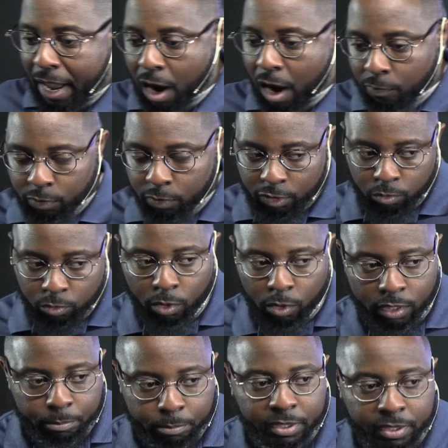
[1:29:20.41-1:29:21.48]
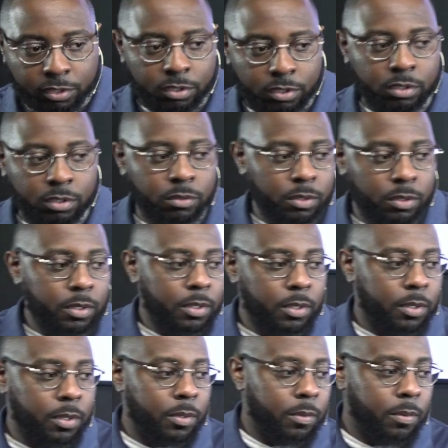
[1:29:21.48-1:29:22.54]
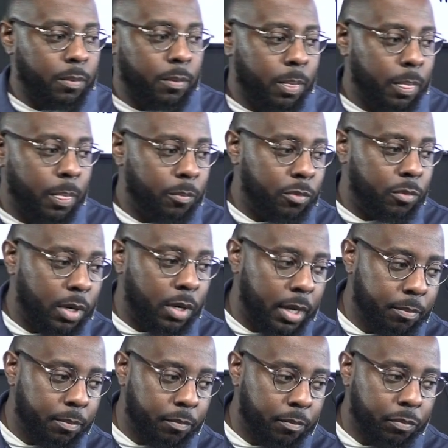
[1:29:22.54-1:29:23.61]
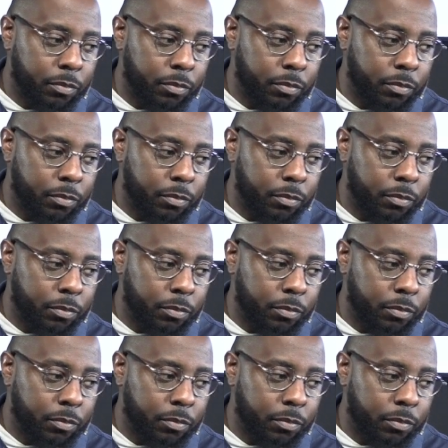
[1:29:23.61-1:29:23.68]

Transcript: powerful this word will be to you, right?